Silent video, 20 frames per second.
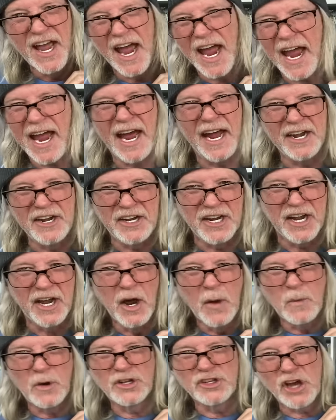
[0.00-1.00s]
And
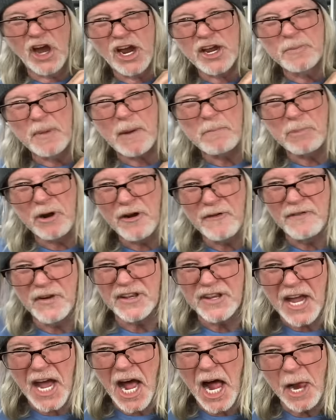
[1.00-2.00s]
we're talking about
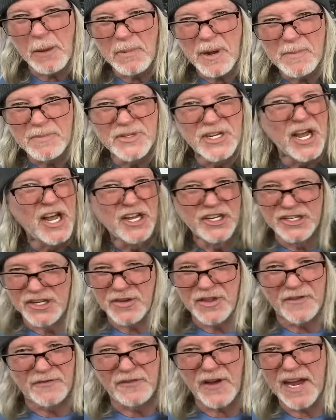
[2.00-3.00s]
perfect albums. So
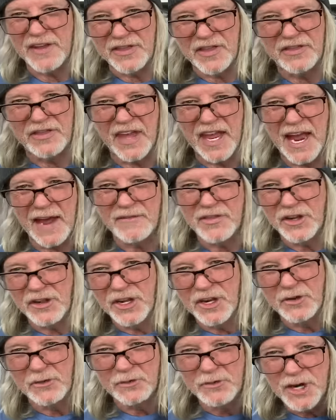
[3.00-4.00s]
the fact that they have the
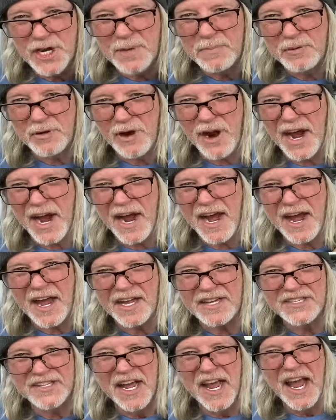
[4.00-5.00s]
little
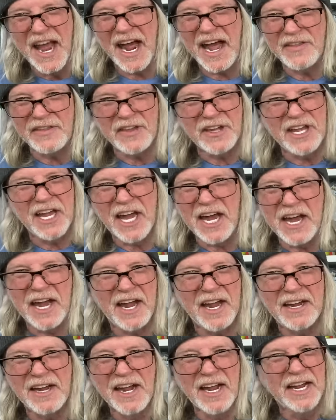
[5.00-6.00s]
reprise at the
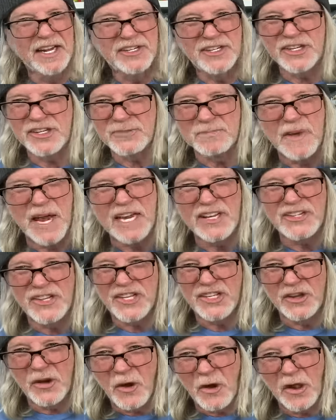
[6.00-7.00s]
end just makes
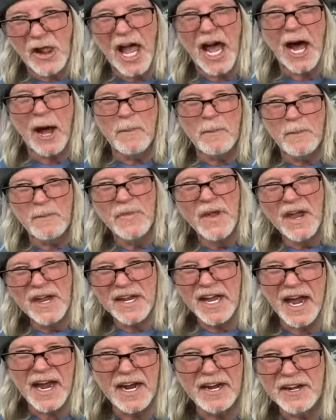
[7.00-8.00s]
this whole album
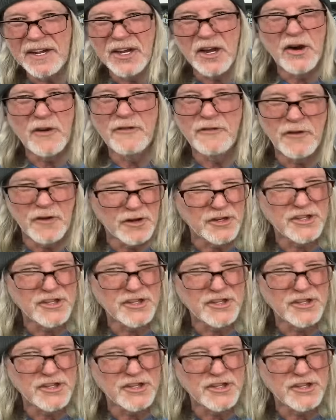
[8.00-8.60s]
kind of go full